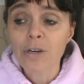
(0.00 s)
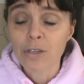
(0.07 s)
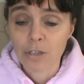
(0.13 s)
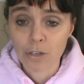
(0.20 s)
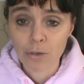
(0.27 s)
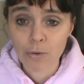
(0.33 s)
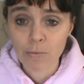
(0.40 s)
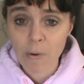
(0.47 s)

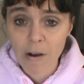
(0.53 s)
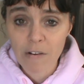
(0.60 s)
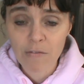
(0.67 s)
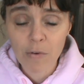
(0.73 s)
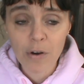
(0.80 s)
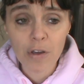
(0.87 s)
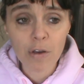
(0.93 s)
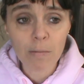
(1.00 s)
to run it
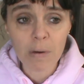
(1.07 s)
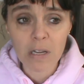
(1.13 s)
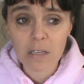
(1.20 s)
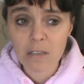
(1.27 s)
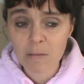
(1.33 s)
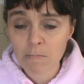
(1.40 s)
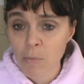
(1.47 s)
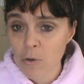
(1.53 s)
for you, but
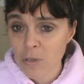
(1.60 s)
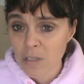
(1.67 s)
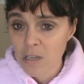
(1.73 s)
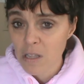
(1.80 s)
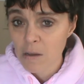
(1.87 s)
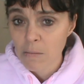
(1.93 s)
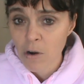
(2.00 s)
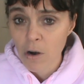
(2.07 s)
most
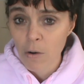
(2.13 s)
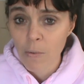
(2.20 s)
of them are